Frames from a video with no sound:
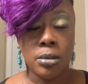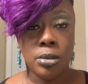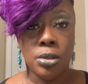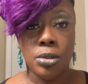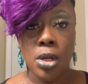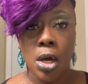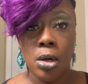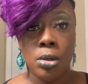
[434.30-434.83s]

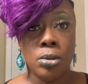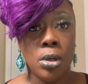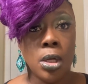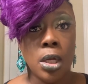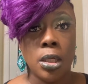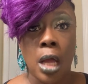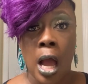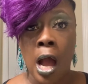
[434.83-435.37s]
You know,
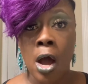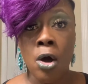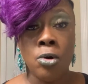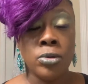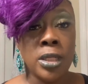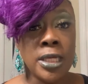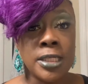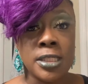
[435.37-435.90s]

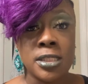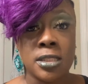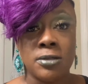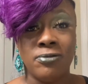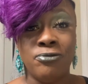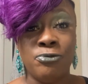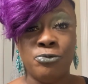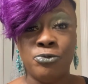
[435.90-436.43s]
all this
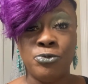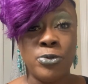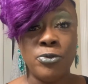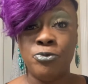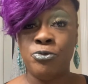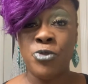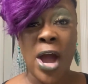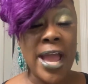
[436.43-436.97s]

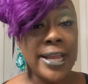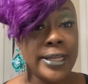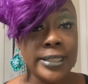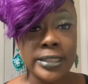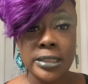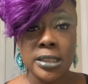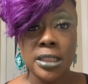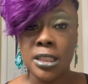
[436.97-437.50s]

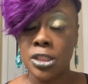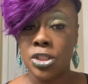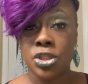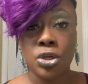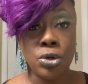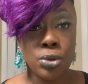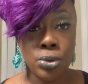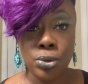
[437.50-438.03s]
fighting in
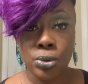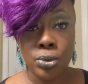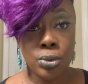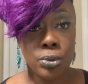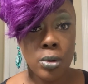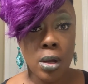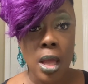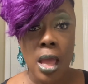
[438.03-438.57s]

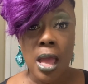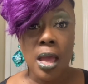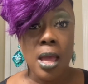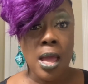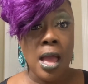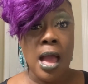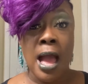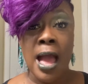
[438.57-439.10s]
school.
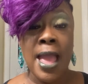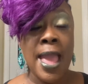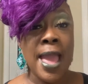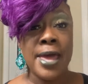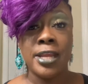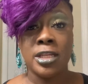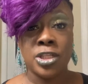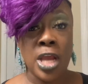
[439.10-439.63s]
I
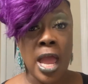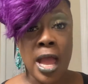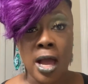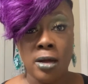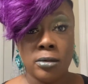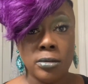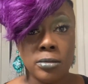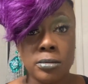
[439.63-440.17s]
had a
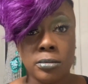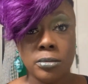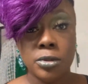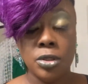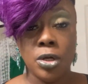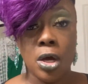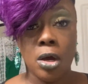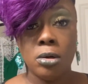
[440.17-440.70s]
child,
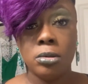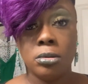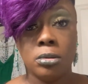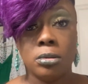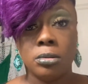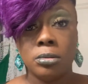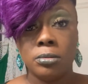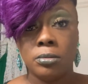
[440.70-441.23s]
you know,
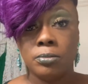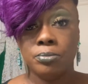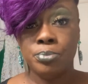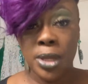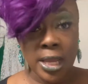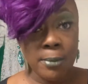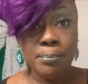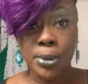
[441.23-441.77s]

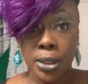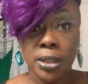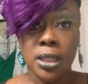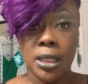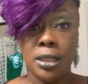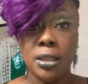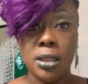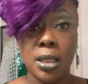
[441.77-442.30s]
being
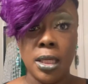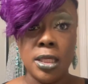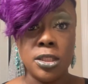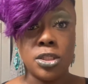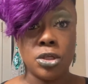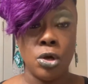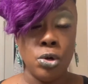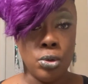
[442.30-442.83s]
bullied in
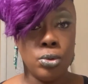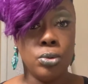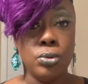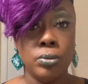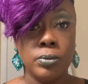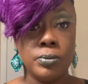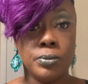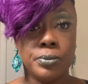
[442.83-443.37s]

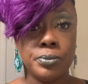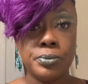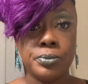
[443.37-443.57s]
school.